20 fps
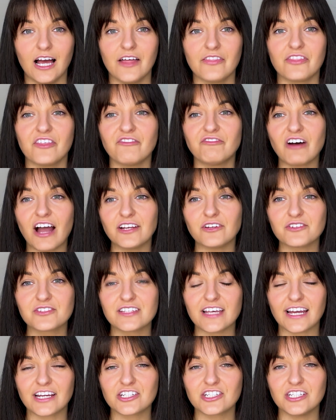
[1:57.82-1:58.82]
The final
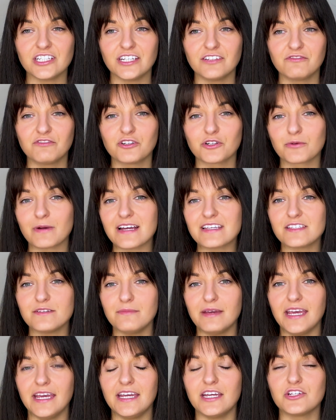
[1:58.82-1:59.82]
section of your
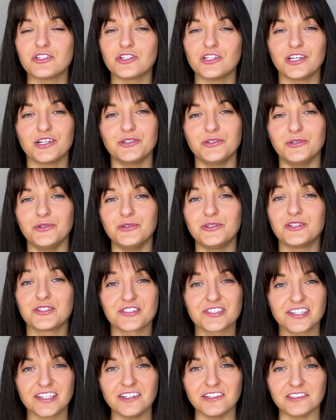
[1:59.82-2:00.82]
resume should include your
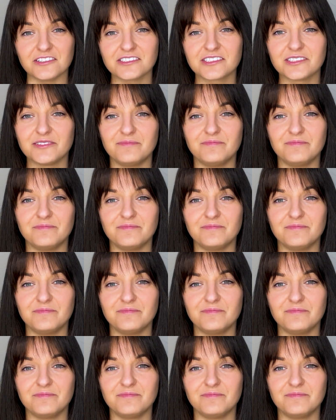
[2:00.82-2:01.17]
skills.